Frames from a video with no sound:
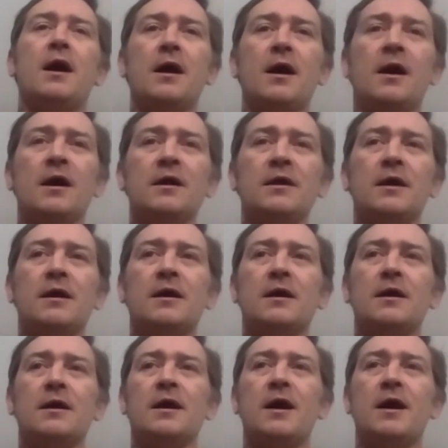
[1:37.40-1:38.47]
i
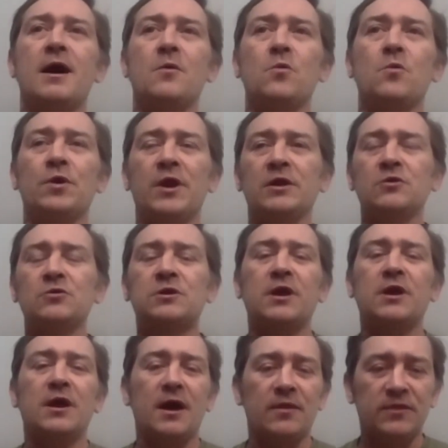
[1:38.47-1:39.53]
when i look
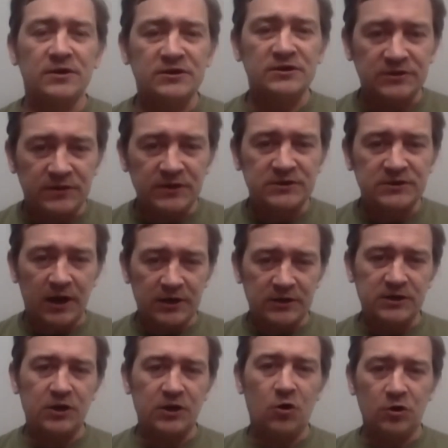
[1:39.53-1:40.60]
at this, these
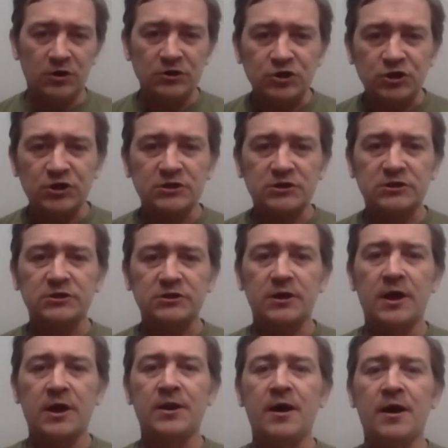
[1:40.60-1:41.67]
ideologies
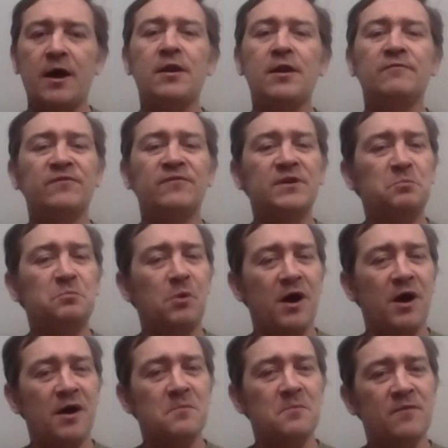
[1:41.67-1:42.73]
and, I, and i'm very
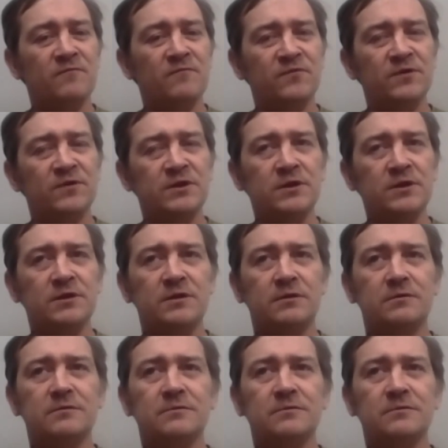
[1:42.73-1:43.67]
I'm, I'm very